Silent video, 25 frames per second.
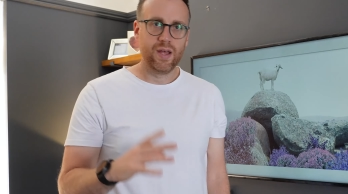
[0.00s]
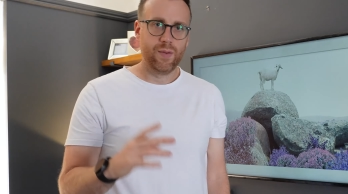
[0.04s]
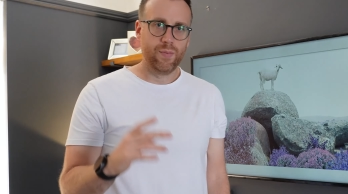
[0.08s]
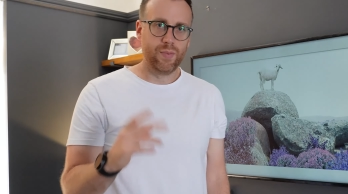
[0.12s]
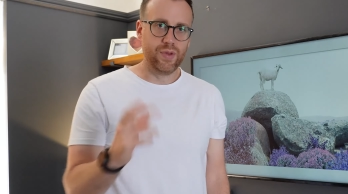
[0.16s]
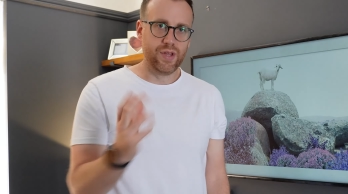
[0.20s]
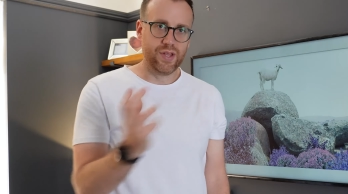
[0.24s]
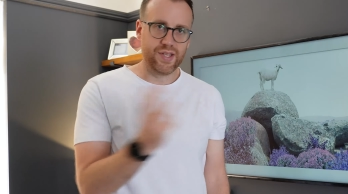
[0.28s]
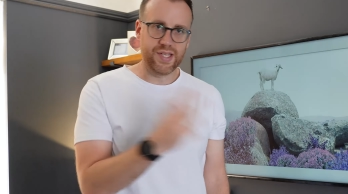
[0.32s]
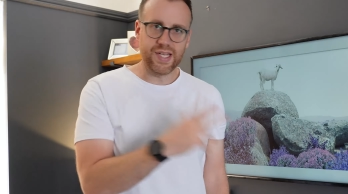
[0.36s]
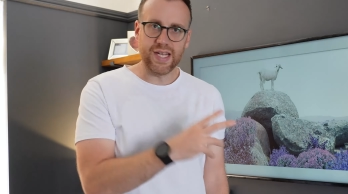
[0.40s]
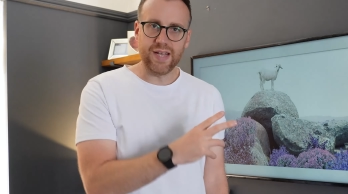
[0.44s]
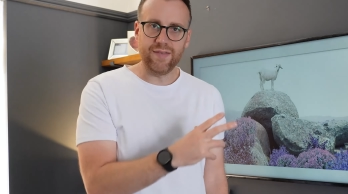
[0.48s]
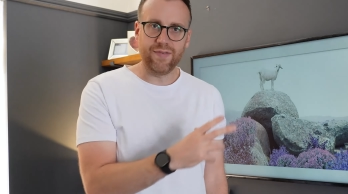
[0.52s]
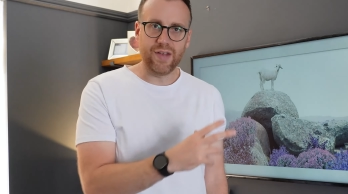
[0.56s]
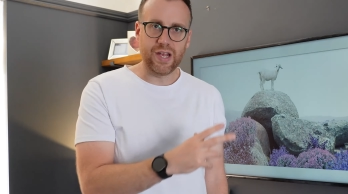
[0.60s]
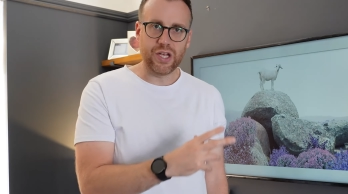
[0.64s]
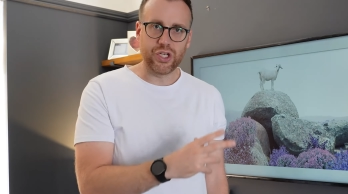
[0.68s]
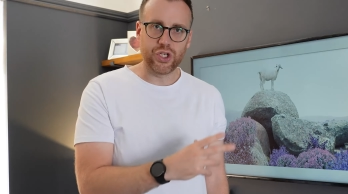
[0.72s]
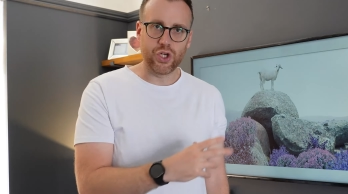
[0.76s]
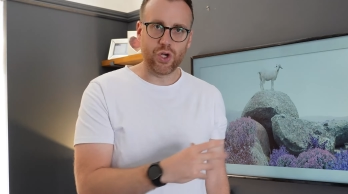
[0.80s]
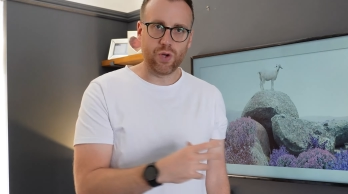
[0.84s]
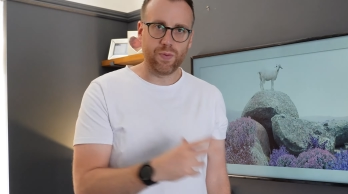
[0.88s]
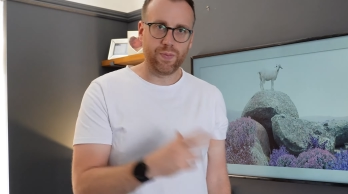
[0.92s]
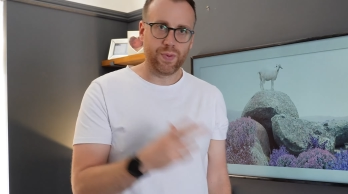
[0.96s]
But the
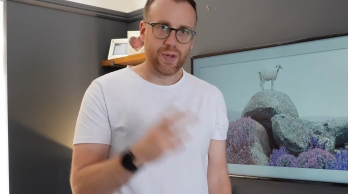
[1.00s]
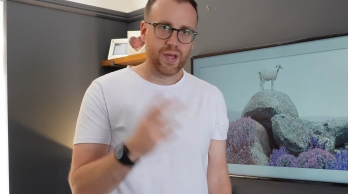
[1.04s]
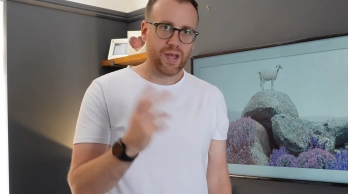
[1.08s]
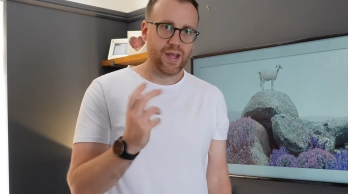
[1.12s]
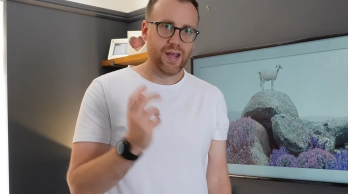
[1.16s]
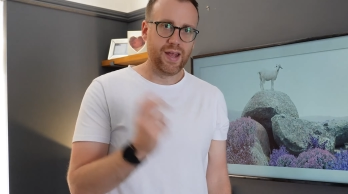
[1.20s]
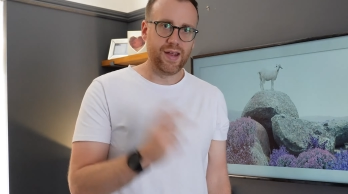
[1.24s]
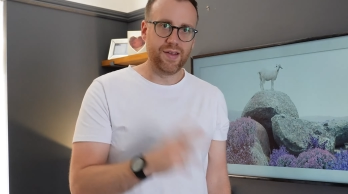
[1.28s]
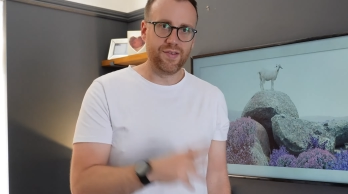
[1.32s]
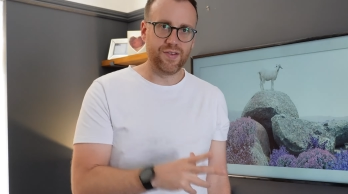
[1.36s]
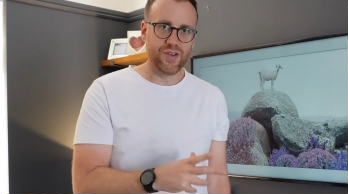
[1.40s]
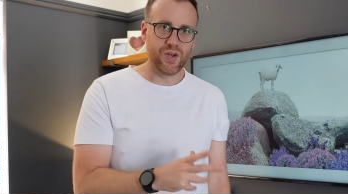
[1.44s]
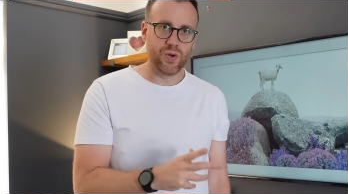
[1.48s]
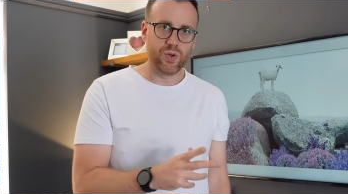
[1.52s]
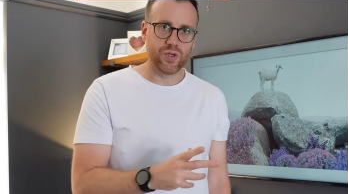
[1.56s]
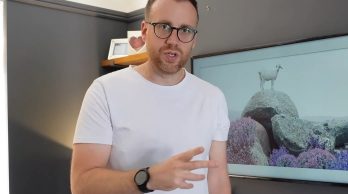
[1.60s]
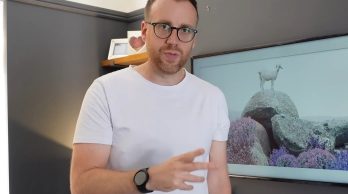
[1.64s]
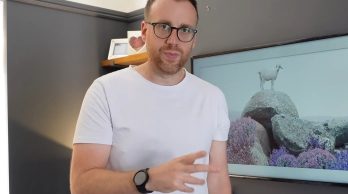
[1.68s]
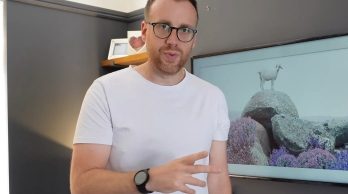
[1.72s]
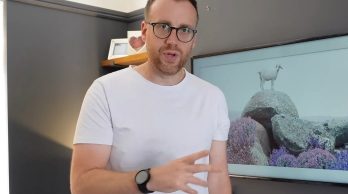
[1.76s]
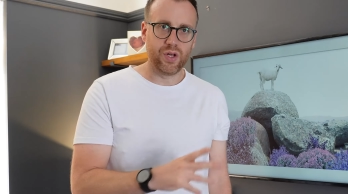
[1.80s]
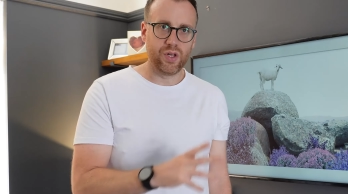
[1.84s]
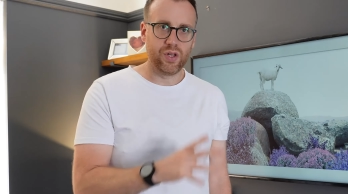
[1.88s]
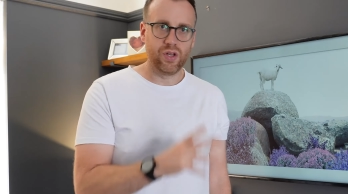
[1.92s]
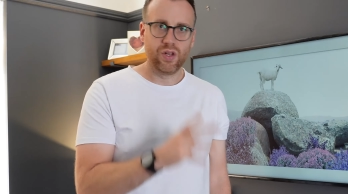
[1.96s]
TV's up, it's
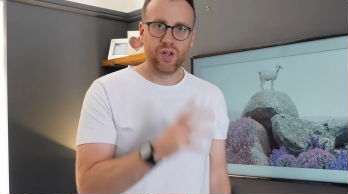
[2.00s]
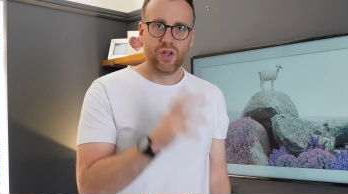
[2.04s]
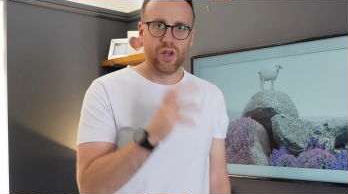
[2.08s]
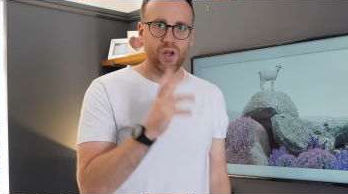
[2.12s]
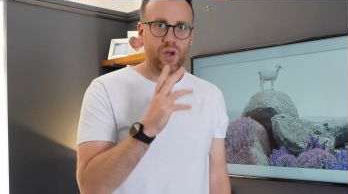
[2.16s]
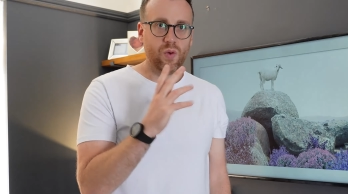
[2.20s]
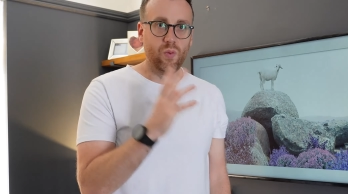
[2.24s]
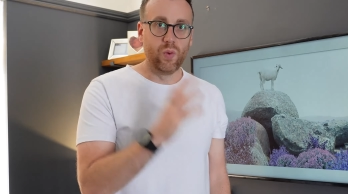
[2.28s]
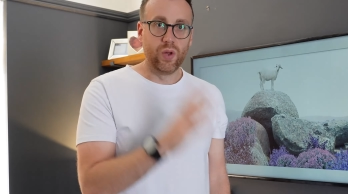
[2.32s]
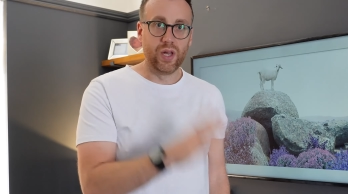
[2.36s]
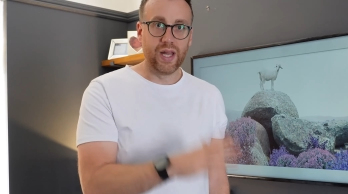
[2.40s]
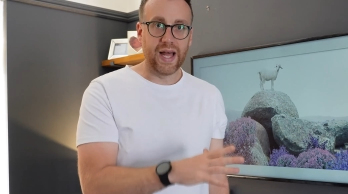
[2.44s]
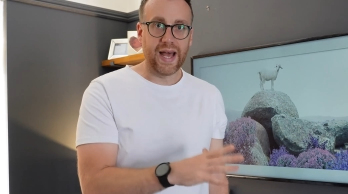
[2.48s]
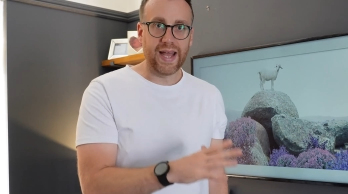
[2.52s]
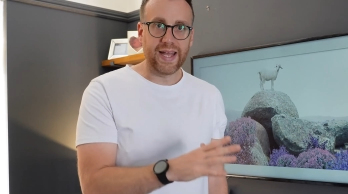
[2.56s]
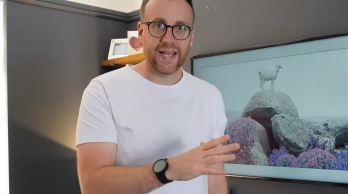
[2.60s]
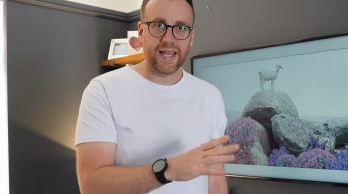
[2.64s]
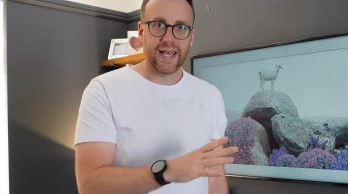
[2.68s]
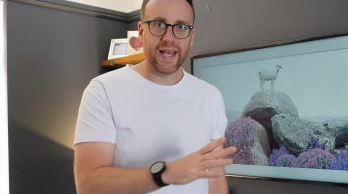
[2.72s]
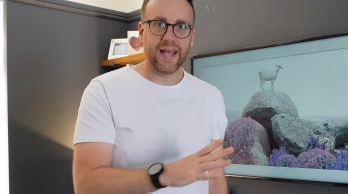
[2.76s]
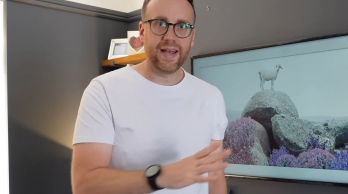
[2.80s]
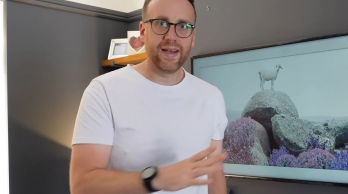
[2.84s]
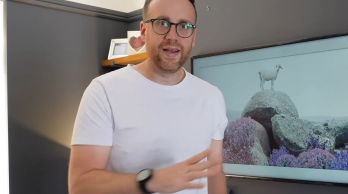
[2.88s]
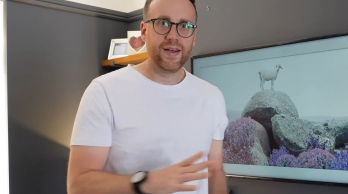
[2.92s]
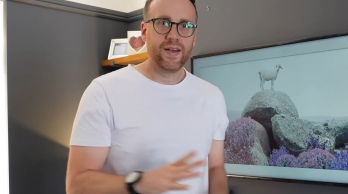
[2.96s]
usable, we like
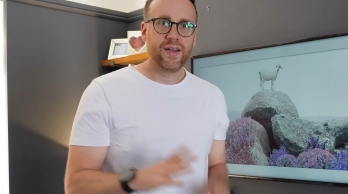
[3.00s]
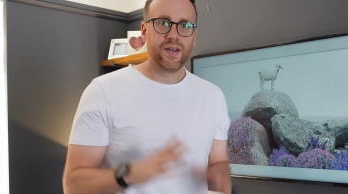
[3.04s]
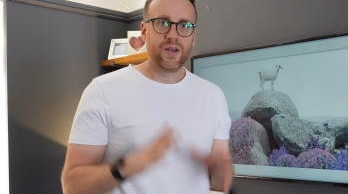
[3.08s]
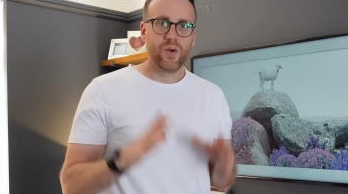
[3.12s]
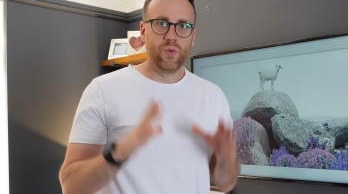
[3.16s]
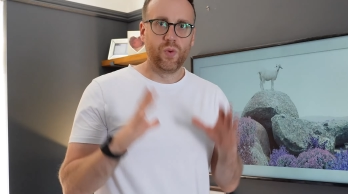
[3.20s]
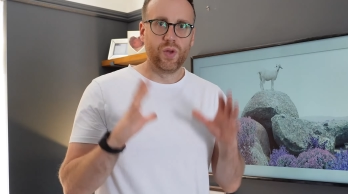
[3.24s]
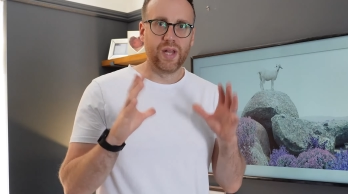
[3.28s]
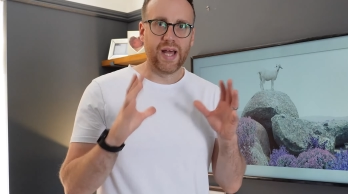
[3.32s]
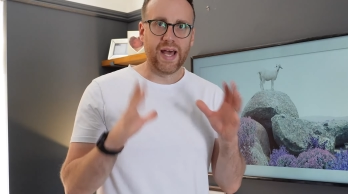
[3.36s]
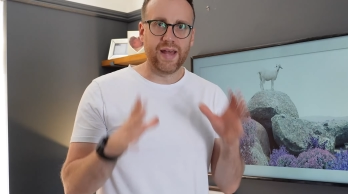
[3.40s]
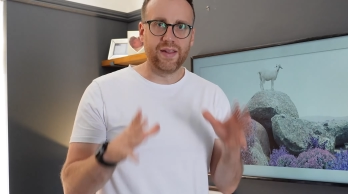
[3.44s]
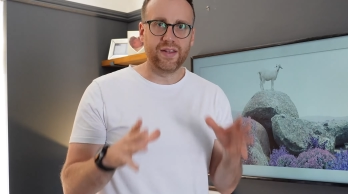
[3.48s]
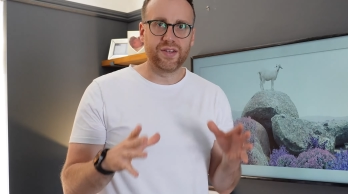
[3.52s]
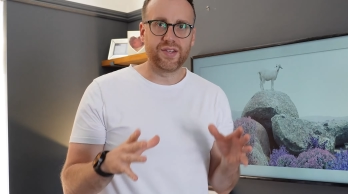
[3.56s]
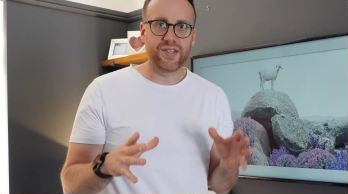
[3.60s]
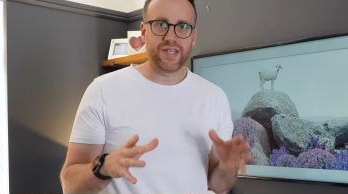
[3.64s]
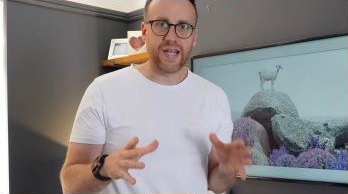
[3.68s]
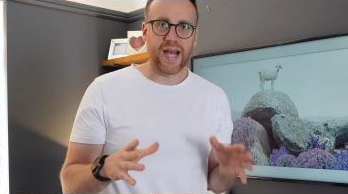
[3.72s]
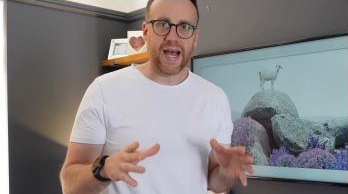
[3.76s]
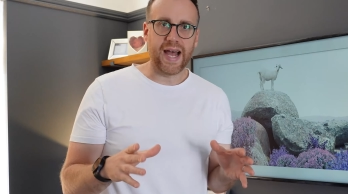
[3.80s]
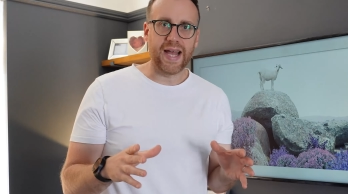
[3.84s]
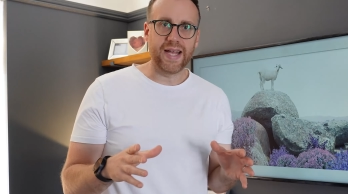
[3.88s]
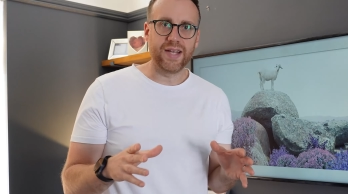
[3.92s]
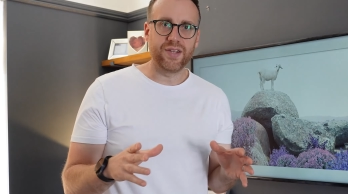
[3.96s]
it, we like the
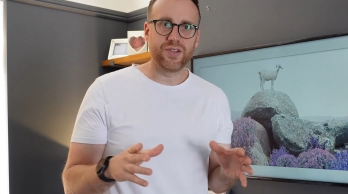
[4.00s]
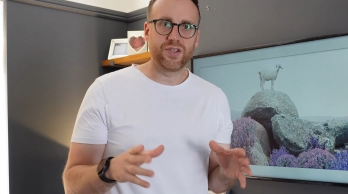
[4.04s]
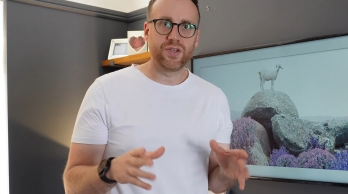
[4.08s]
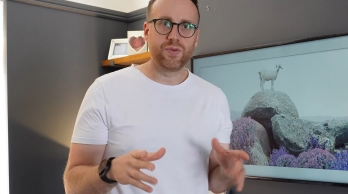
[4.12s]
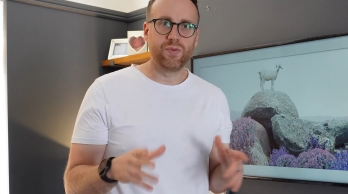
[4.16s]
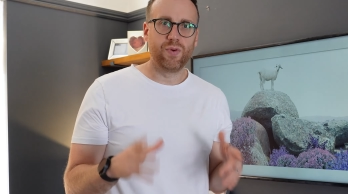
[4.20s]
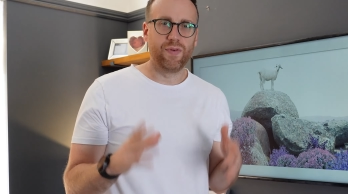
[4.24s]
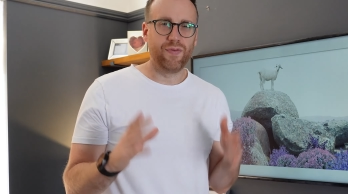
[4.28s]
size.